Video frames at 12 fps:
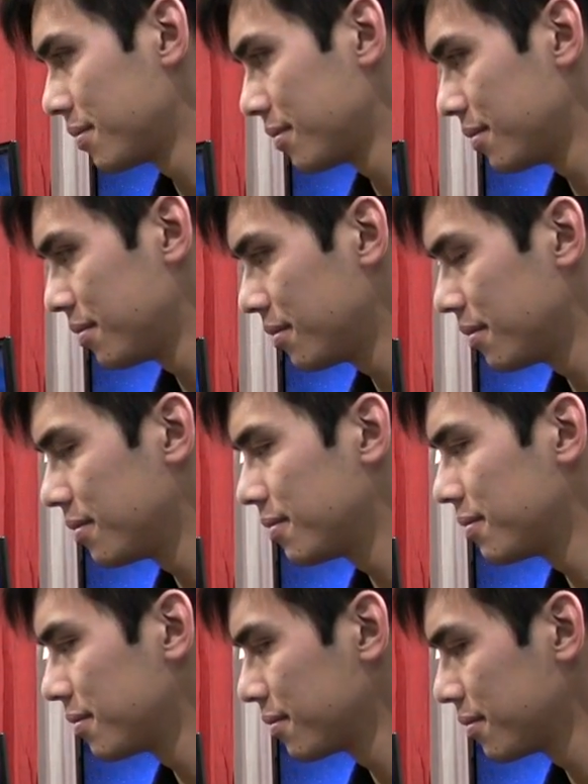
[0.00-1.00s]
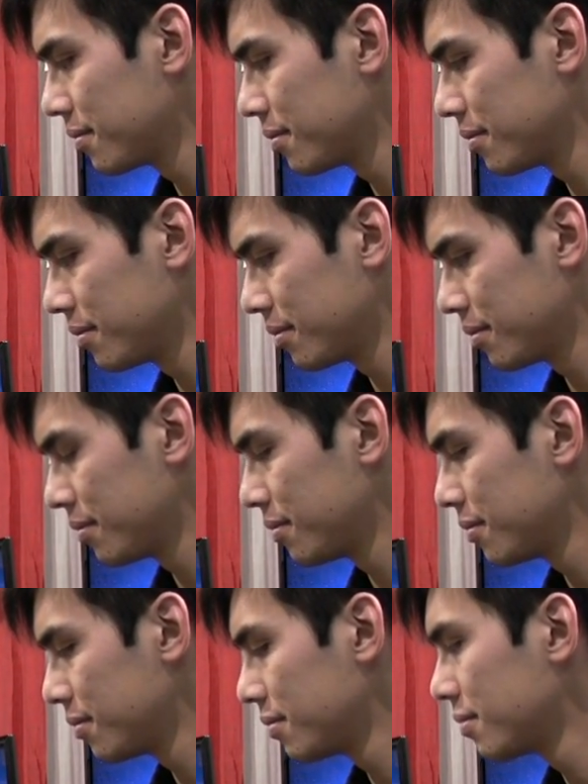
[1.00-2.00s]

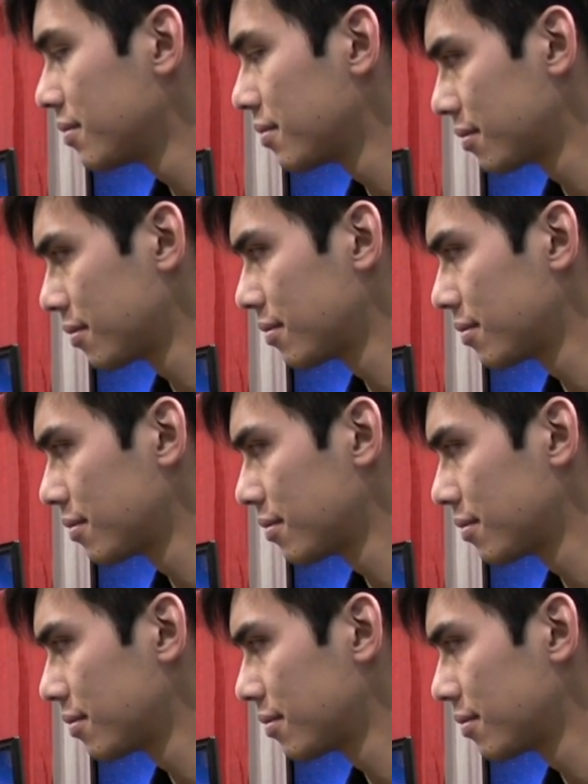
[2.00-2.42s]
(not speaking)